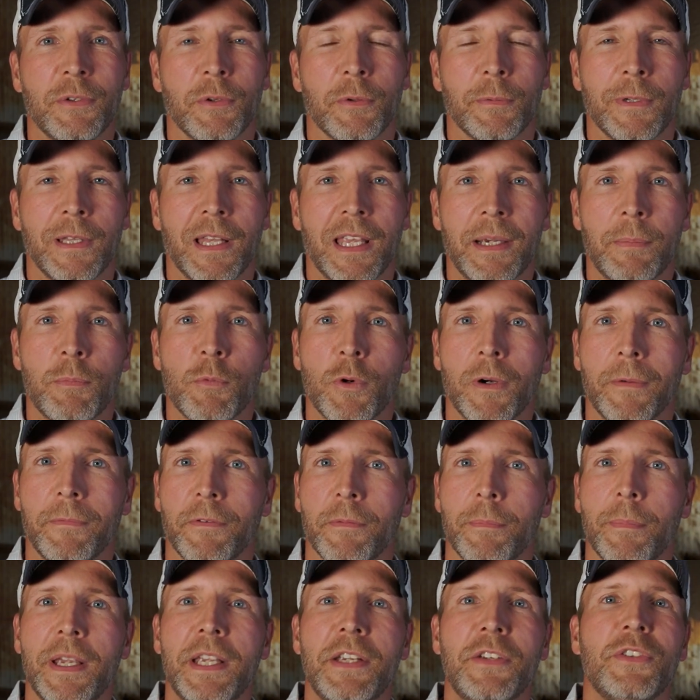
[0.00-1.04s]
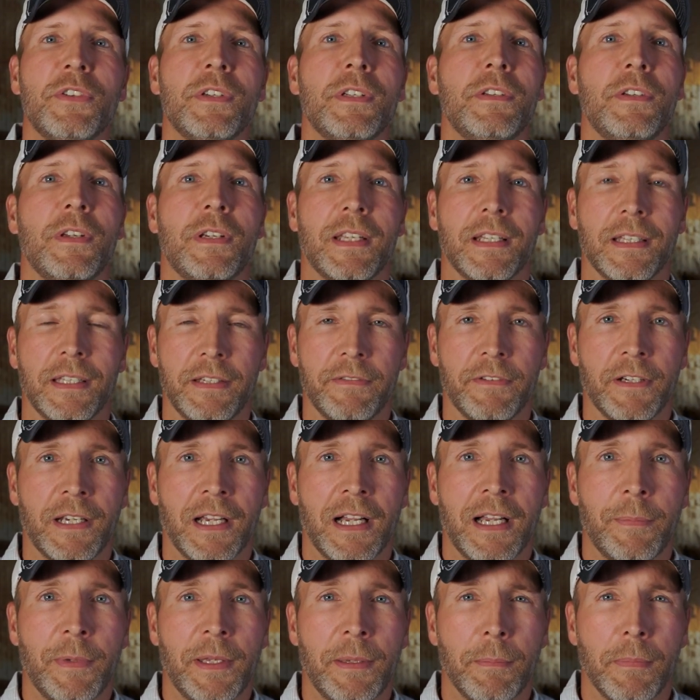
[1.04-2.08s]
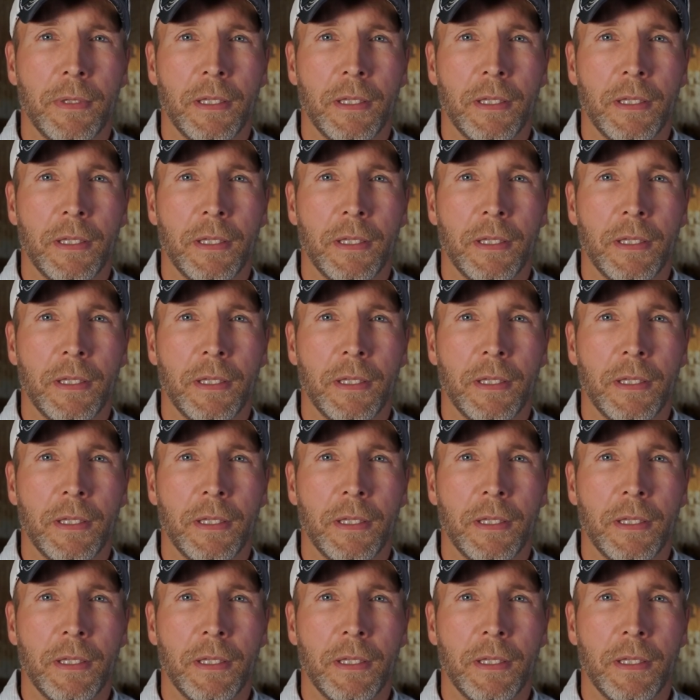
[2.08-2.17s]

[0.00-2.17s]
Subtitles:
or would like more information, you can leave a comment